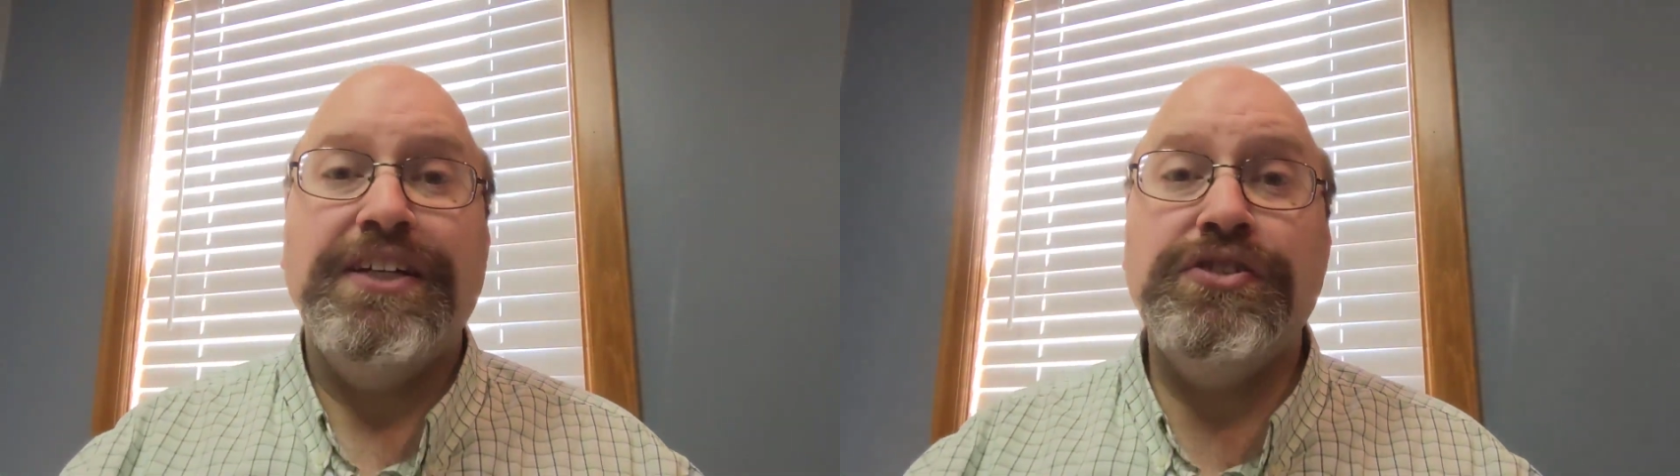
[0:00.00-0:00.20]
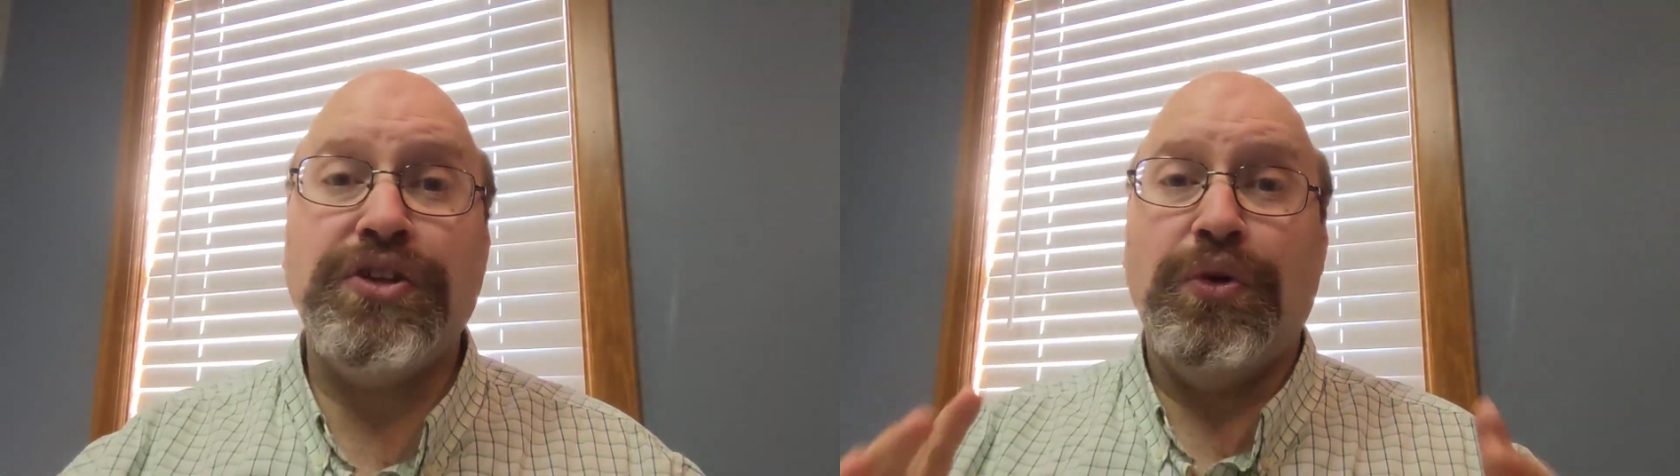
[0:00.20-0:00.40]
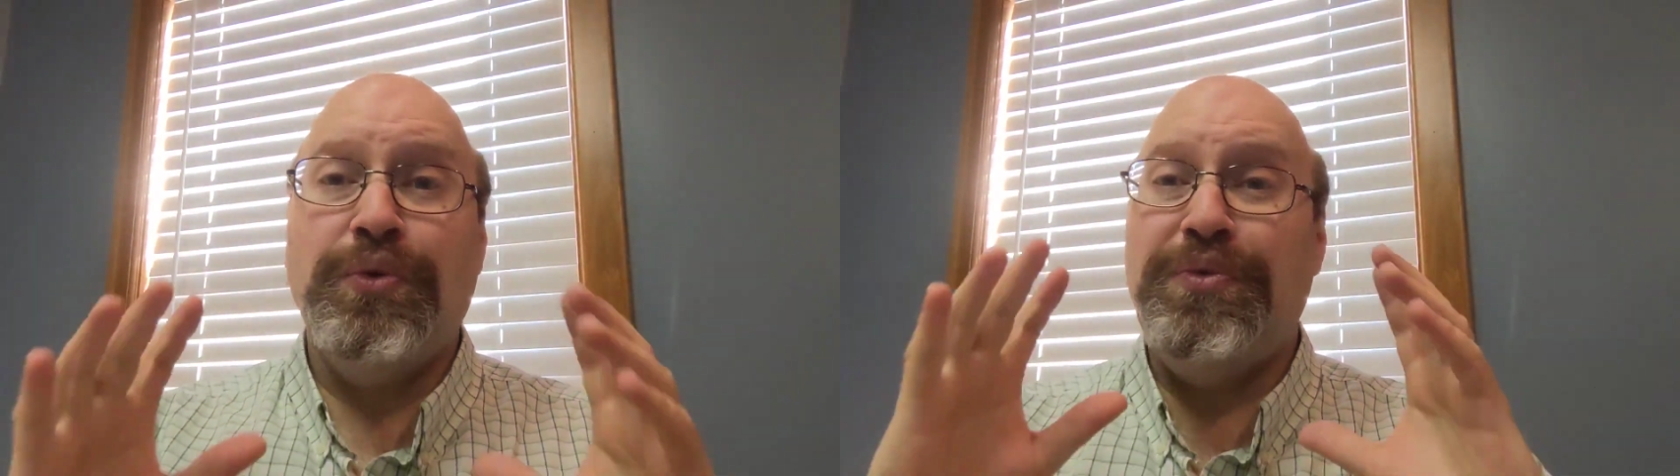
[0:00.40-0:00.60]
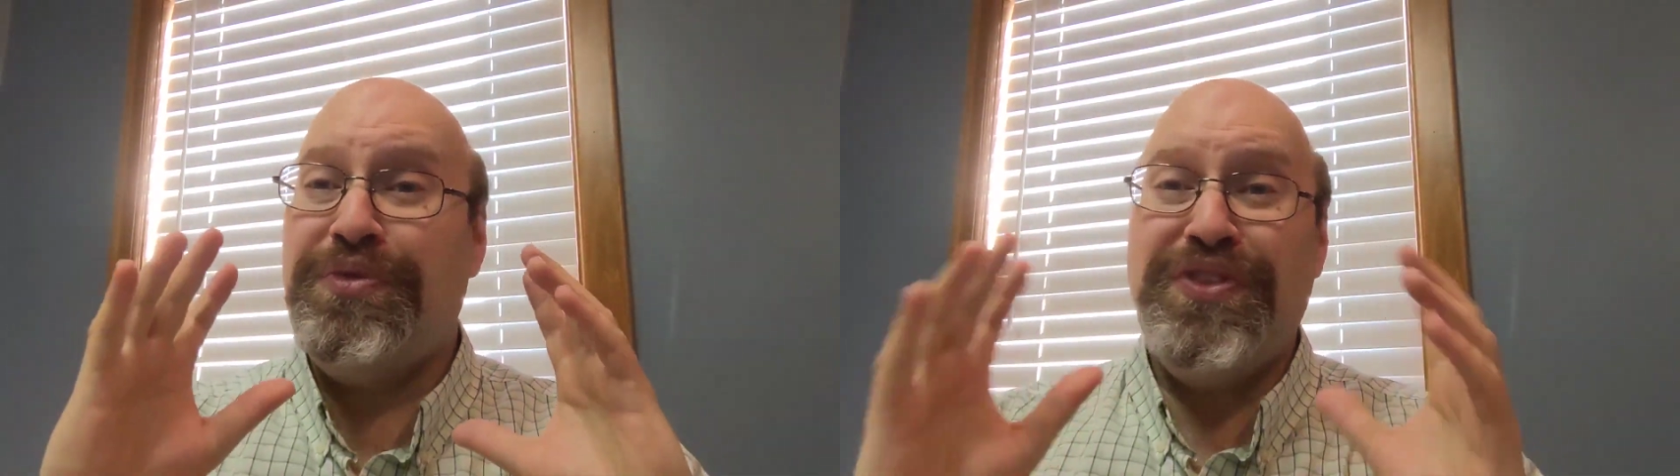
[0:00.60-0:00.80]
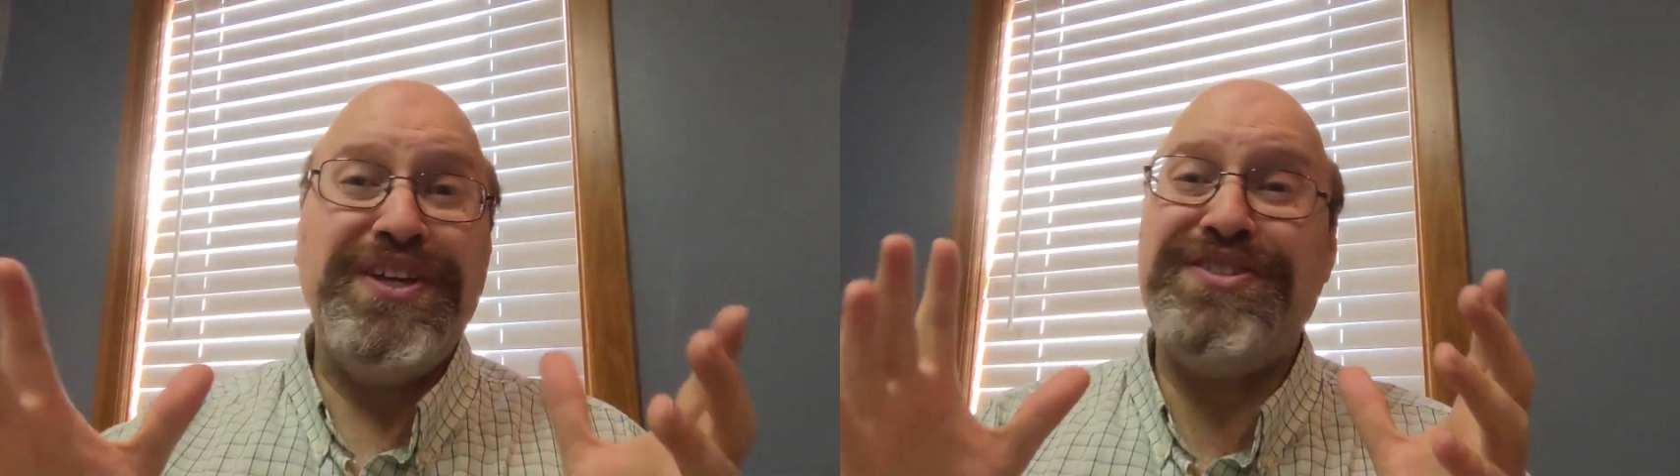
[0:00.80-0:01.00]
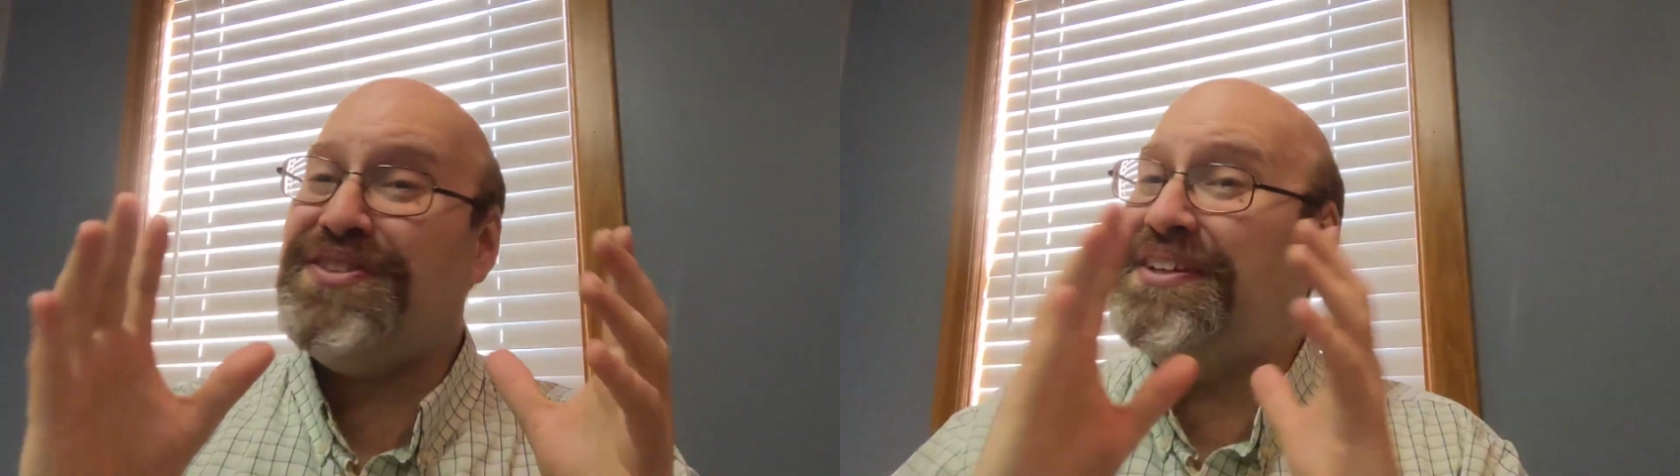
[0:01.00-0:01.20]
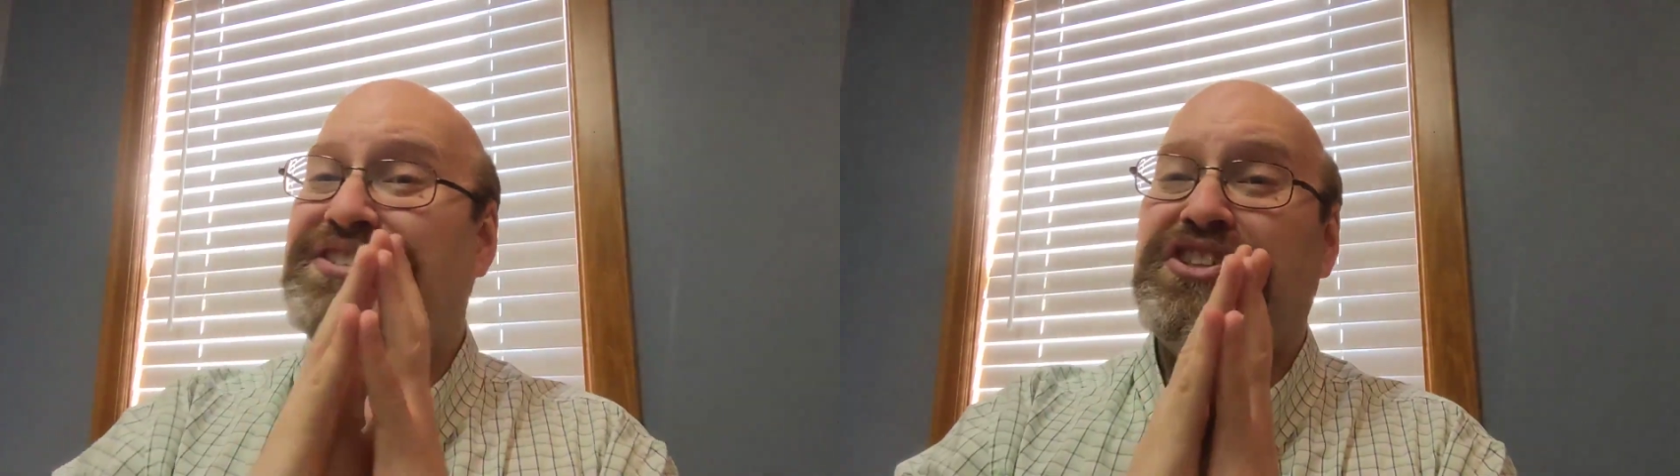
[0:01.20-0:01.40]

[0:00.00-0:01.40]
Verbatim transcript: So this is